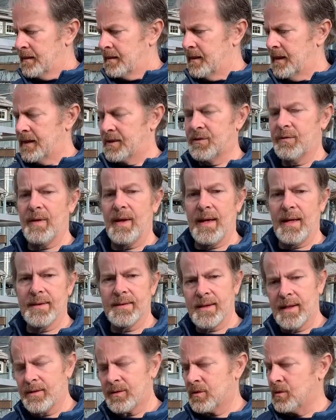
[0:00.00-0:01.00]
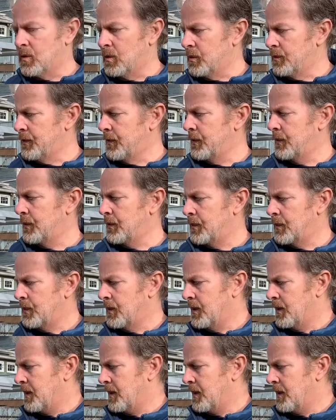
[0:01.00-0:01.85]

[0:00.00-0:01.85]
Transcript: next phase, that's cool too.